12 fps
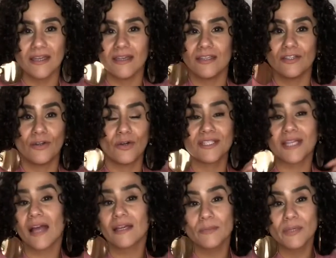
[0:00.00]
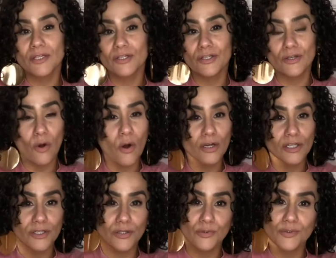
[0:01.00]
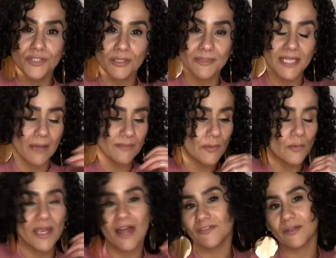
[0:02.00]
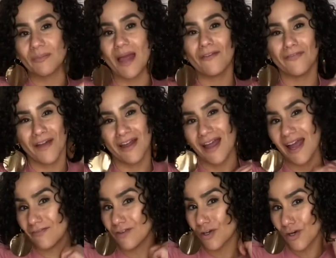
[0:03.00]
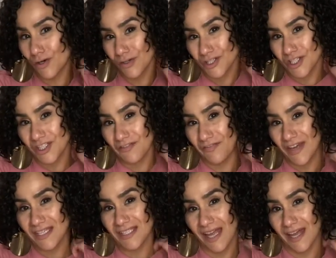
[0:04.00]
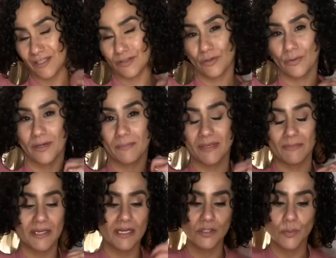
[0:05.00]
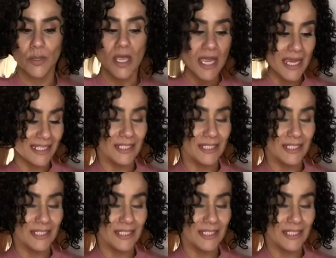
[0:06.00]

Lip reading: you know, it's not going to be all good news sometimes, but we have to have the courage to face that, you know what I mean? Because it's